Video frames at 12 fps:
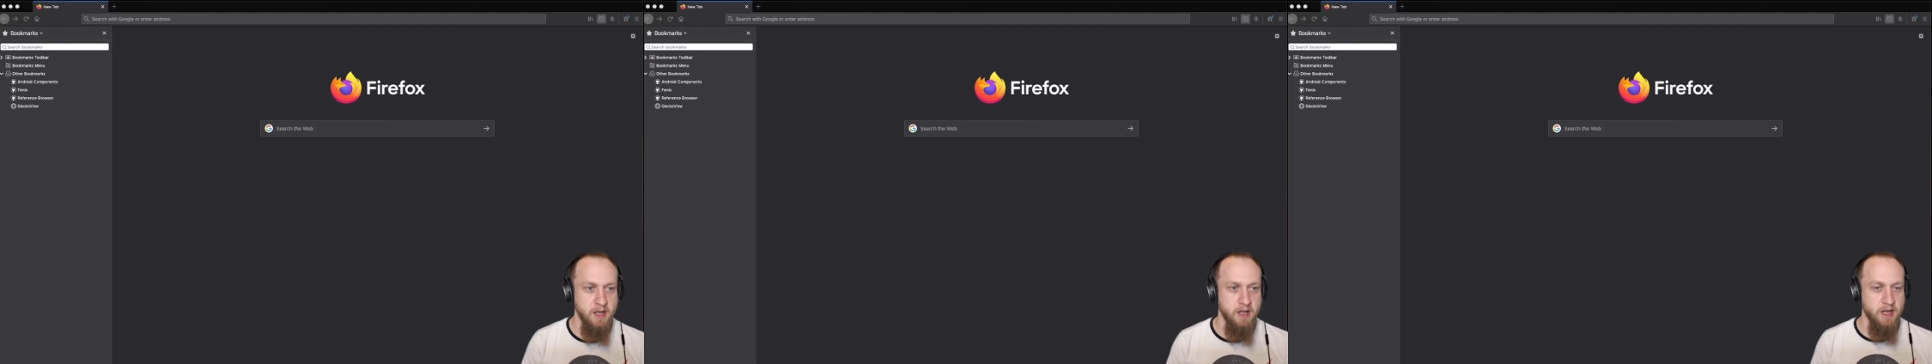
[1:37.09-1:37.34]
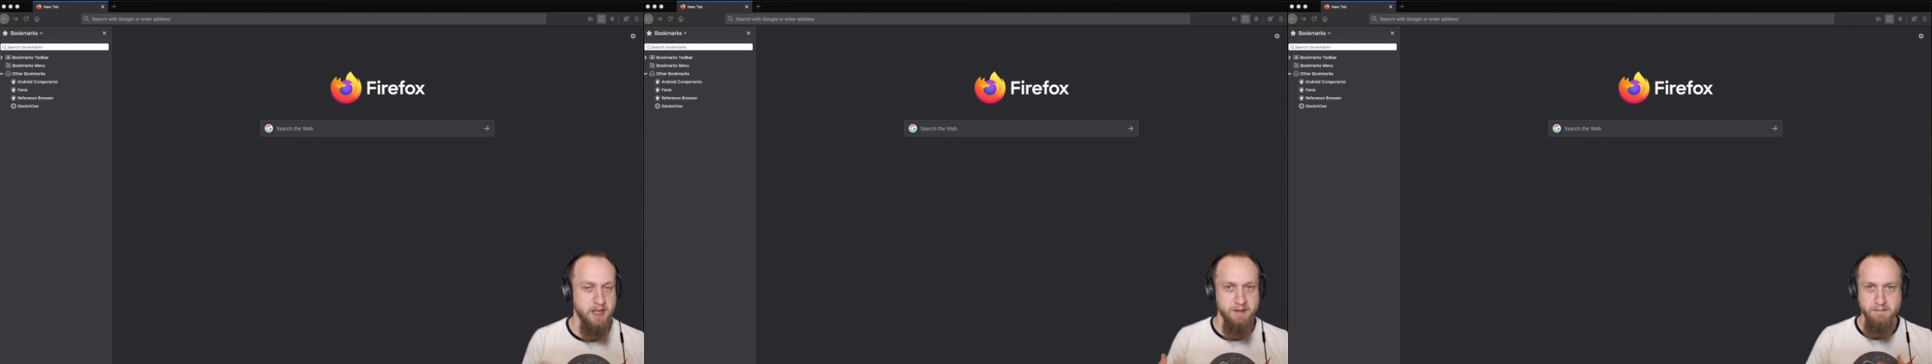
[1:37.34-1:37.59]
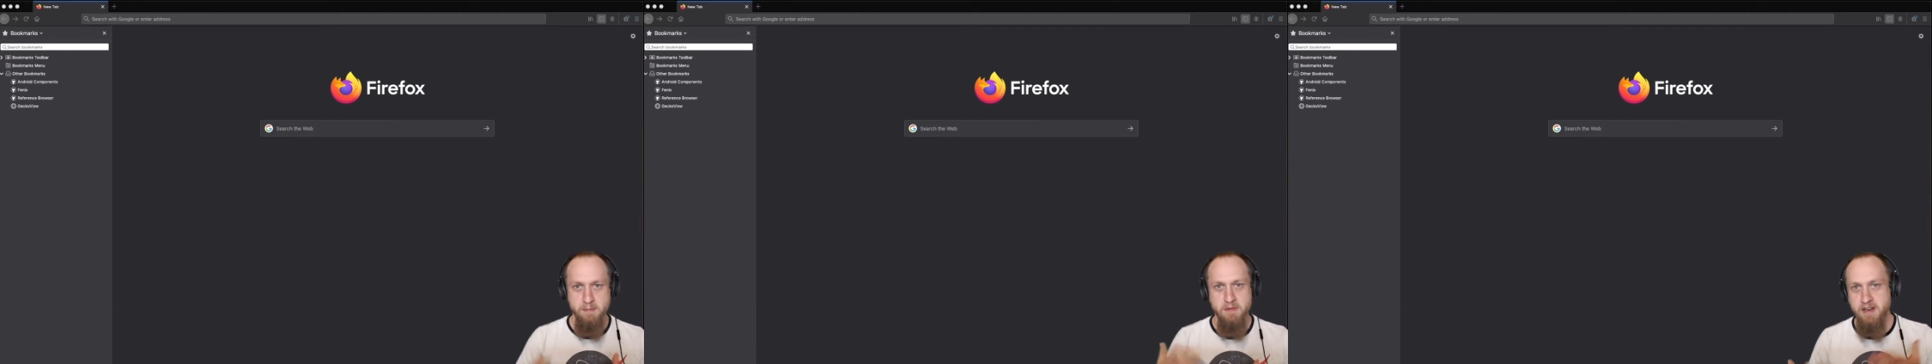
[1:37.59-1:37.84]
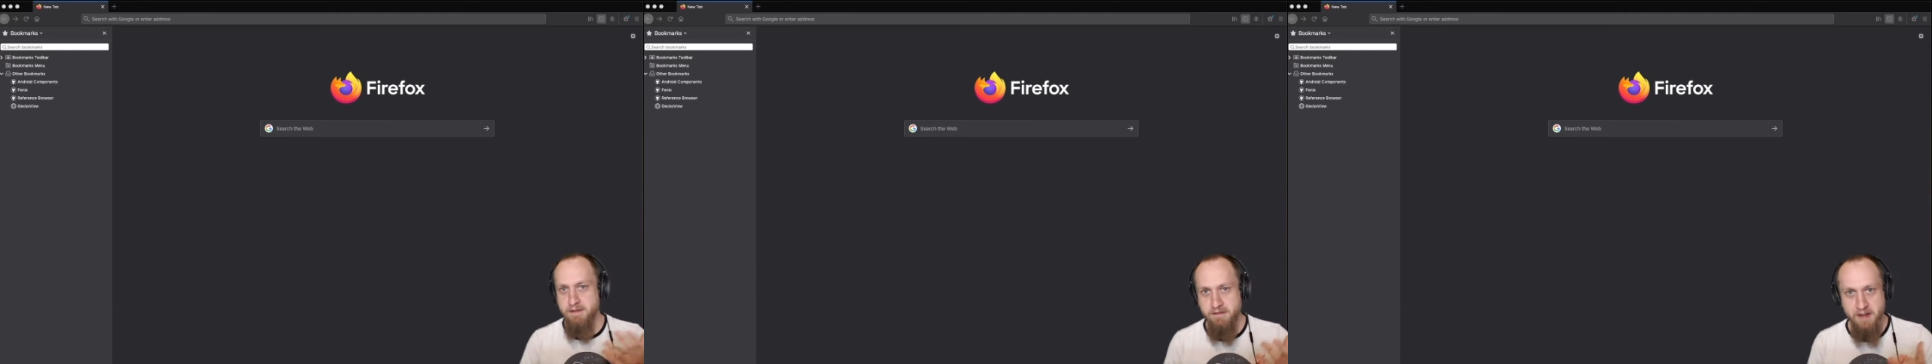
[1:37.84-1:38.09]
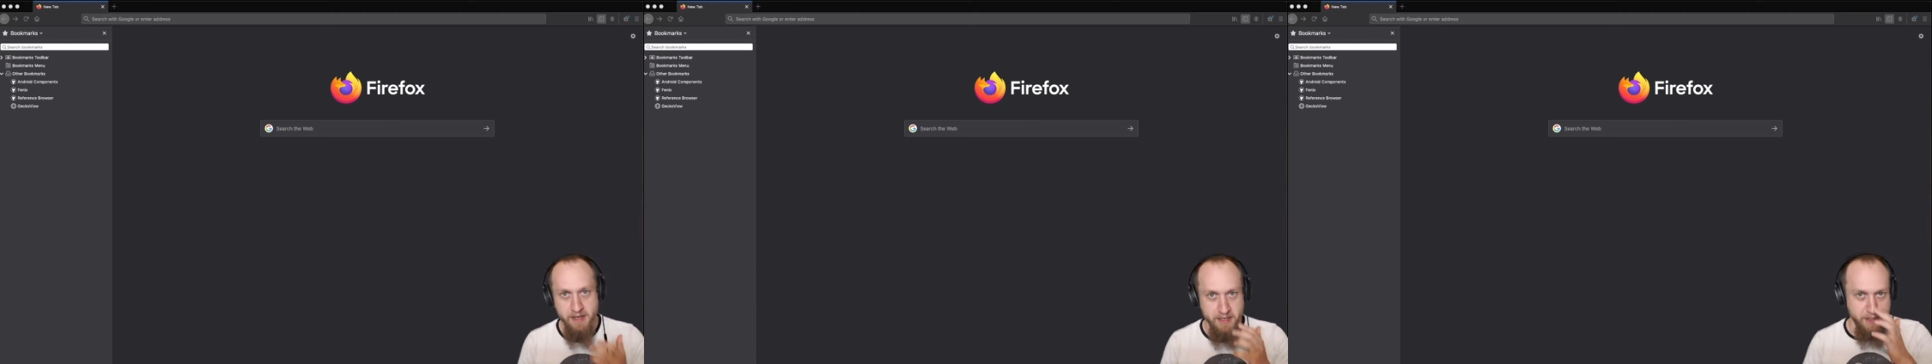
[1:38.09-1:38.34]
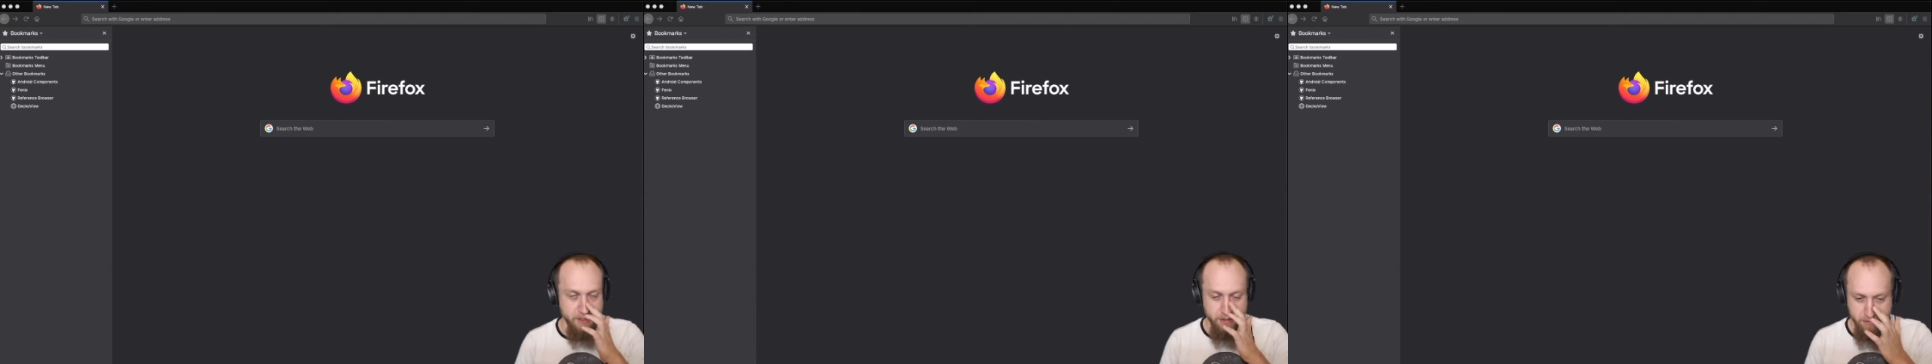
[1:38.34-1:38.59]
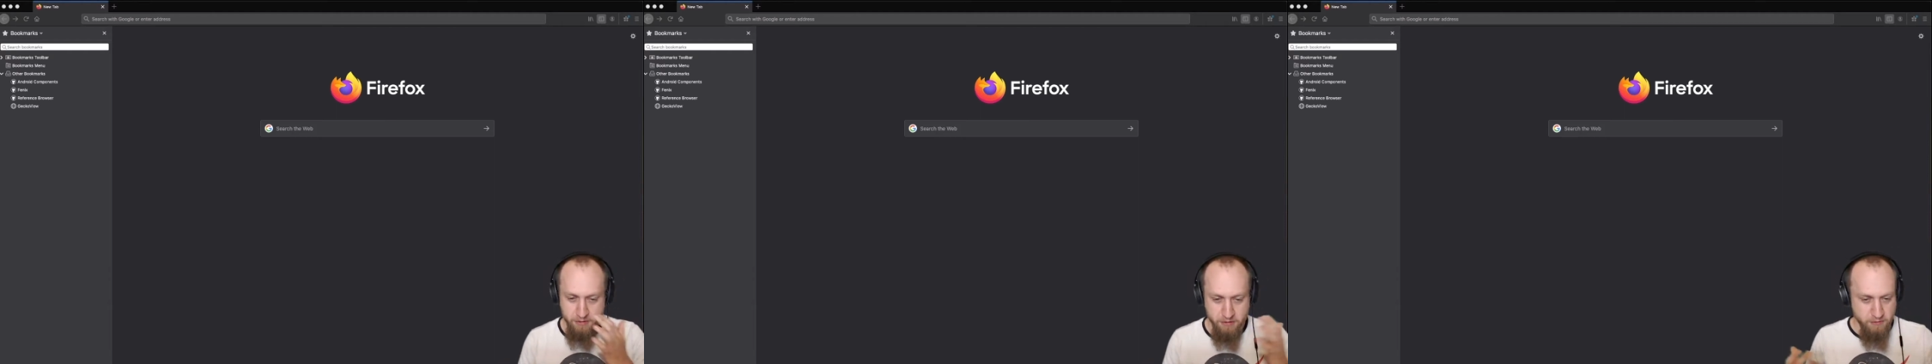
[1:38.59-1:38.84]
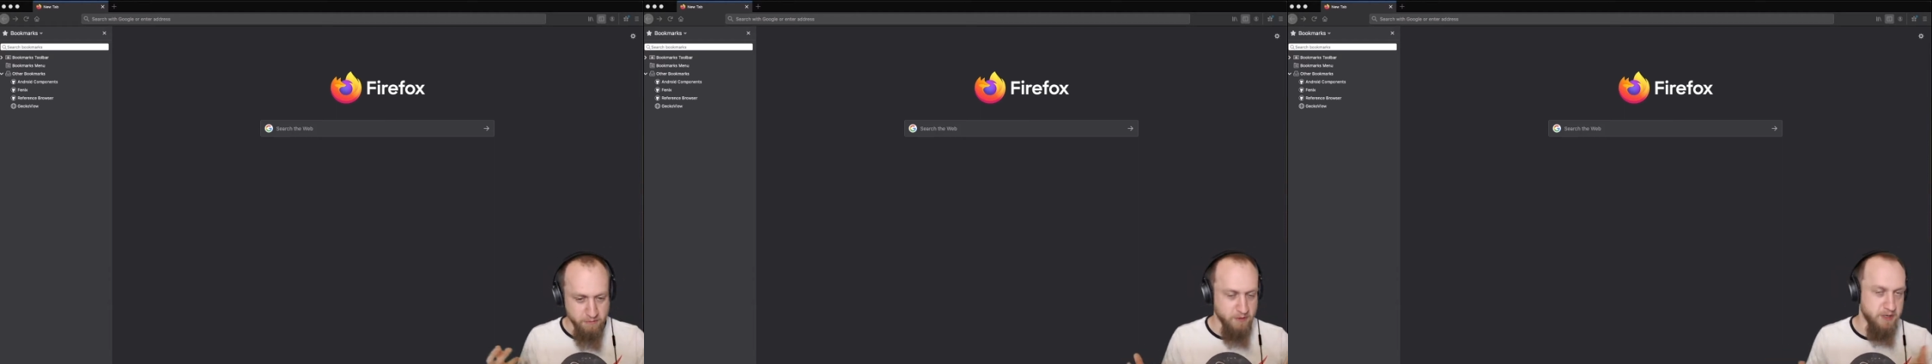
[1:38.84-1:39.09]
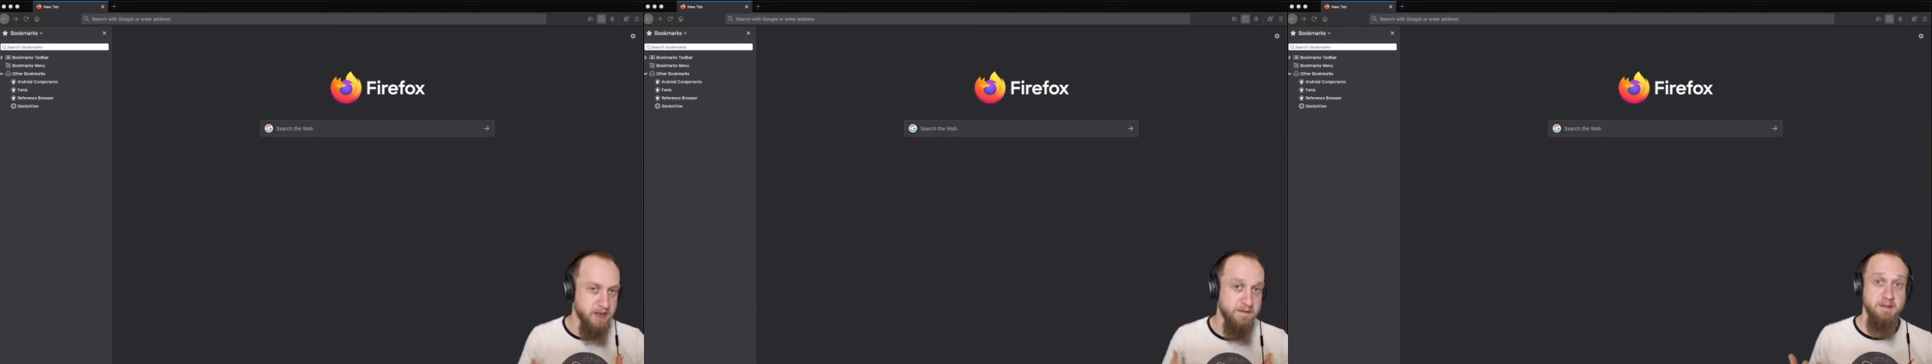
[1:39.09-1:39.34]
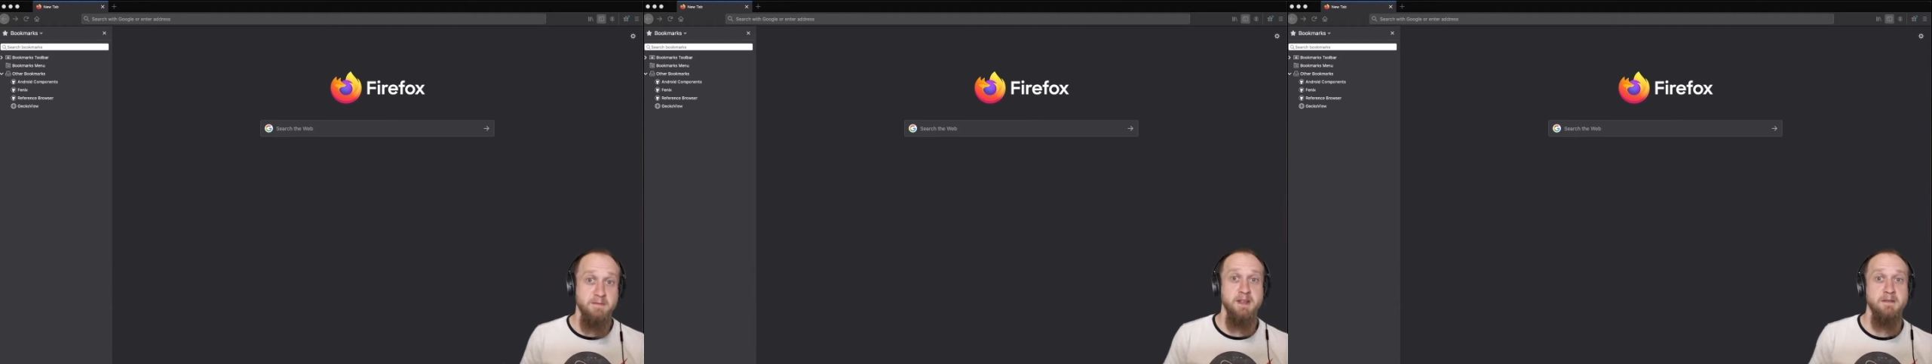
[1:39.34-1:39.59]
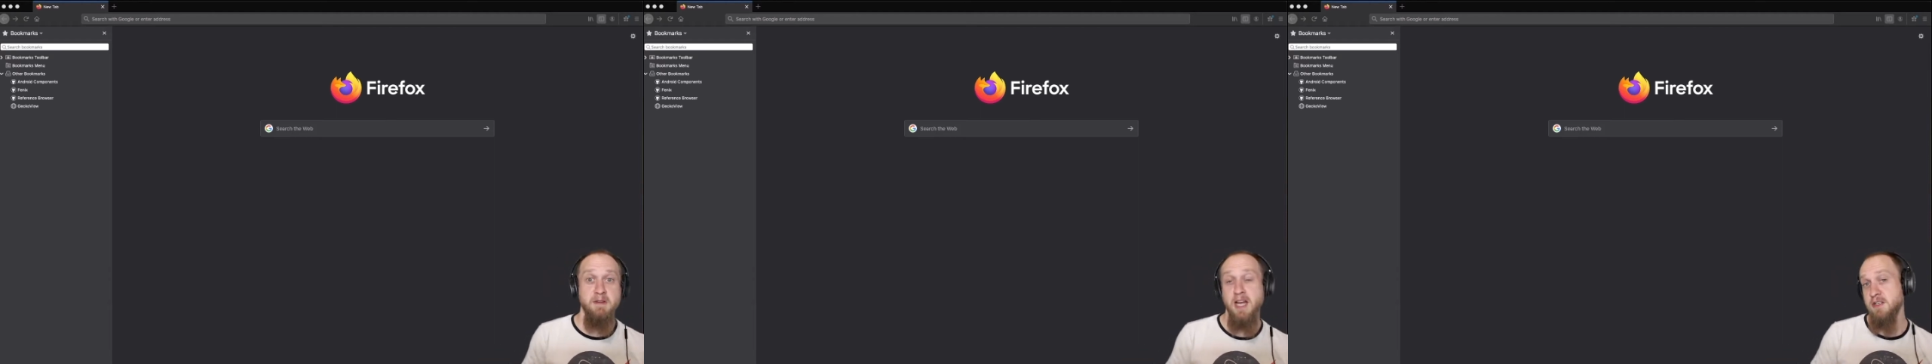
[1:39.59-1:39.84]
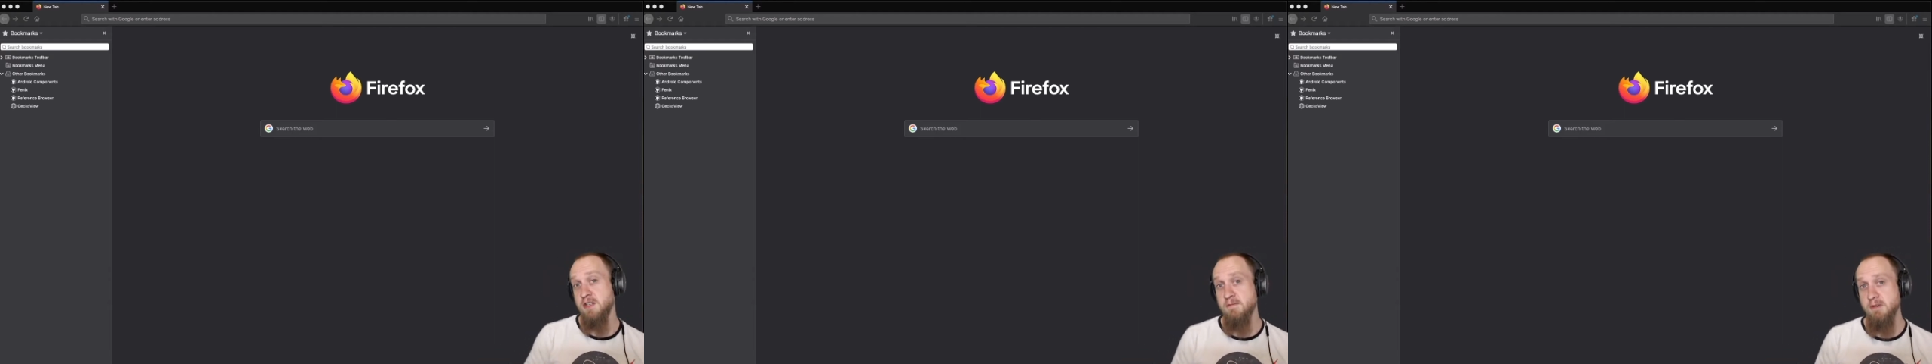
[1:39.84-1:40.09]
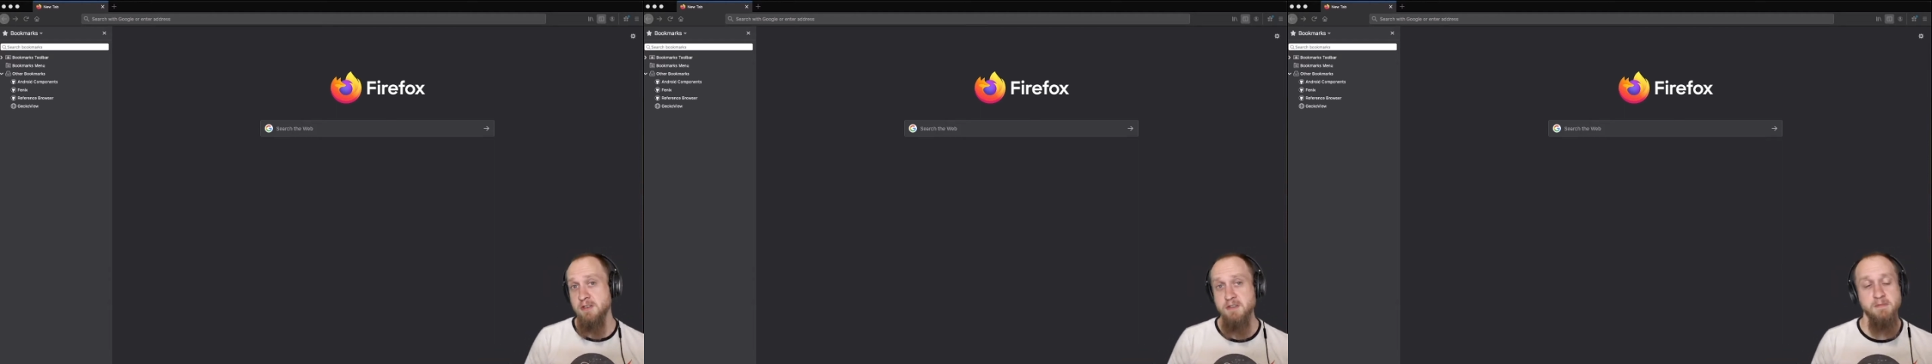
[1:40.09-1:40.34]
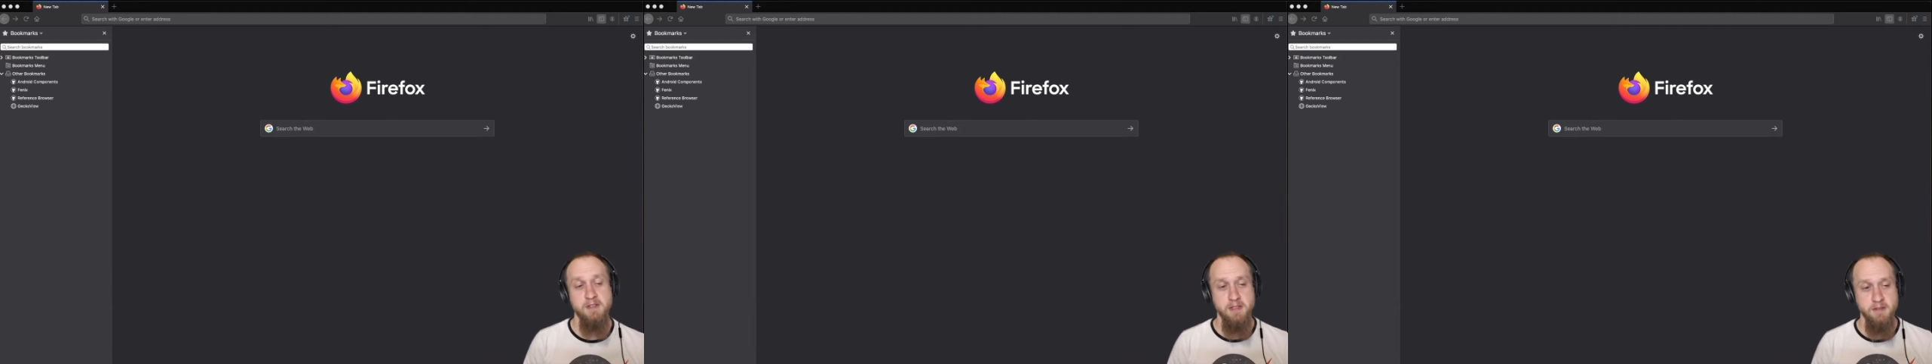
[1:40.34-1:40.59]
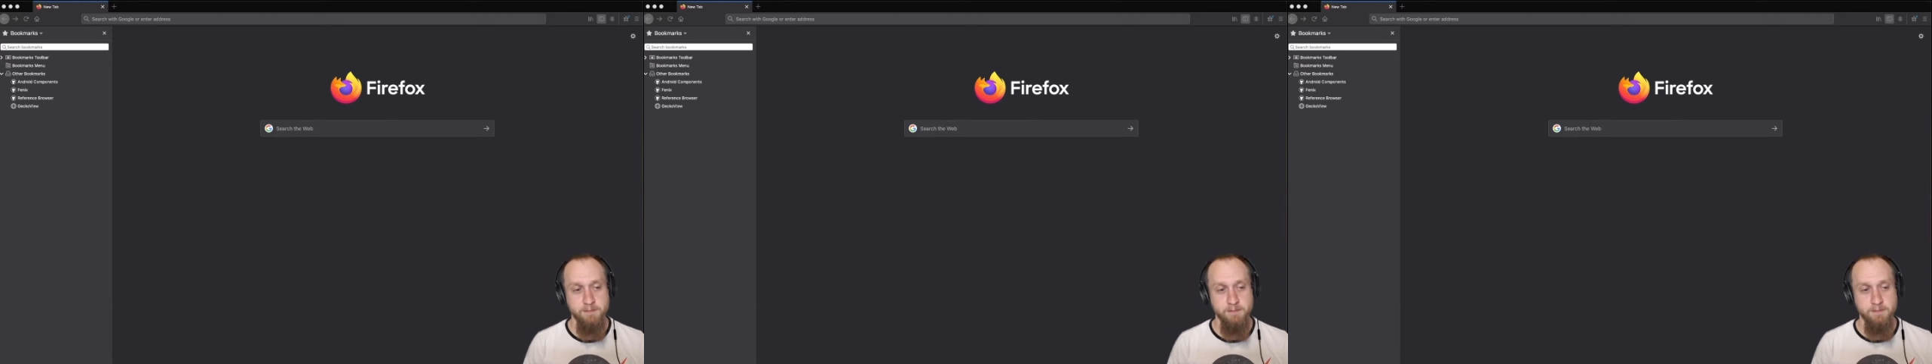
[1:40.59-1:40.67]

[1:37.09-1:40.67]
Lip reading: and then we modify it to whatever we actually want to build.